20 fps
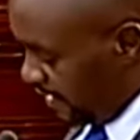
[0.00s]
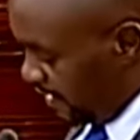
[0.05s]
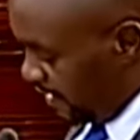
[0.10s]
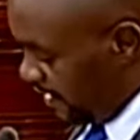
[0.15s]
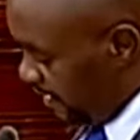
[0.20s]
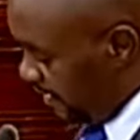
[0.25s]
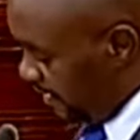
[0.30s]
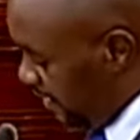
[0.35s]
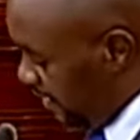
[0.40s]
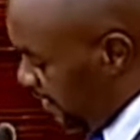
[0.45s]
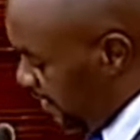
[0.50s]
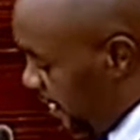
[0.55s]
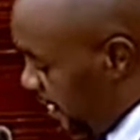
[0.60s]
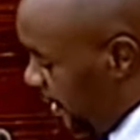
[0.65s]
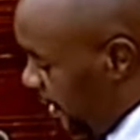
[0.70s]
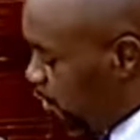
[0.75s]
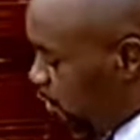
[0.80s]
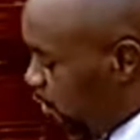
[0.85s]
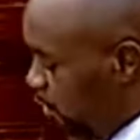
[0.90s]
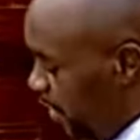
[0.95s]
this
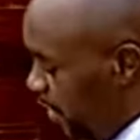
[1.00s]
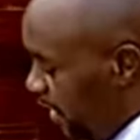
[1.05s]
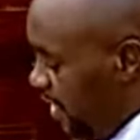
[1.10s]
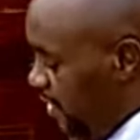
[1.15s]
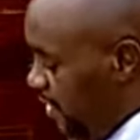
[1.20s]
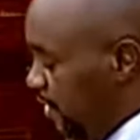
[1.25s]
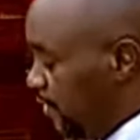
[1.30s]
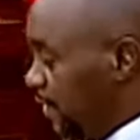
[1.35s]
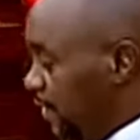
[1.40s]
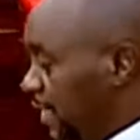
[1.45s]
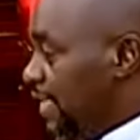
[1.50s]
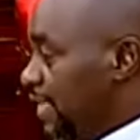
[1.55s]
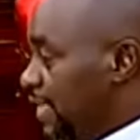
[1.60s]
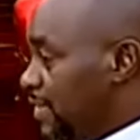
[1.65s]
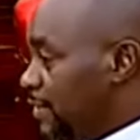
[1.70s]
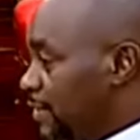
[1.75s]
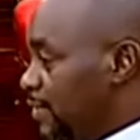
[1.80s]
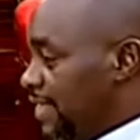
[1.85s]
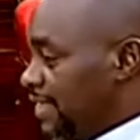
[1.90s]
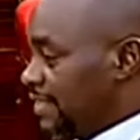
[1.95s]
casual way of
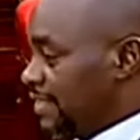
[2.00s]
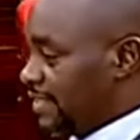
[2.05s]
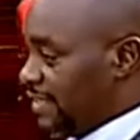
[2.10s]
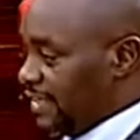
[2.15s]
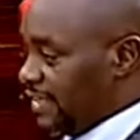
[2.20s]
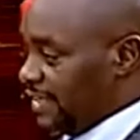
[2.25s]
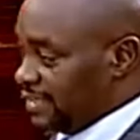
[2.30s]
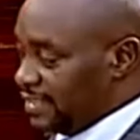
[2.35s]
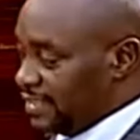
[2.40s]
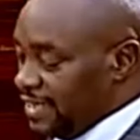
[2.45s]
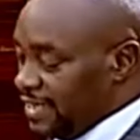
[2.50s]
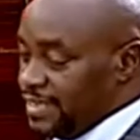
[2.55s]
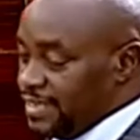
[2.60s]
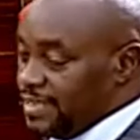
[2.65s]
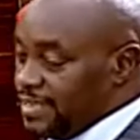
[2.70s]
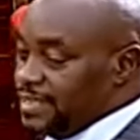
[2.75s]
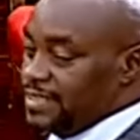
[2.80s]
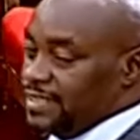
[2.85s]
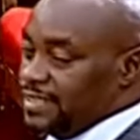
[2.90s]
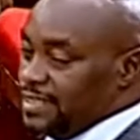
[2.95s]
dealing with the Senate,
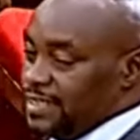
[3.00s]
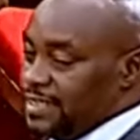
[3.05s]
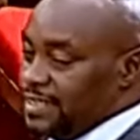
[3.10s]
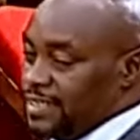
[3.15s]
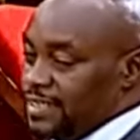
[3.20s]
and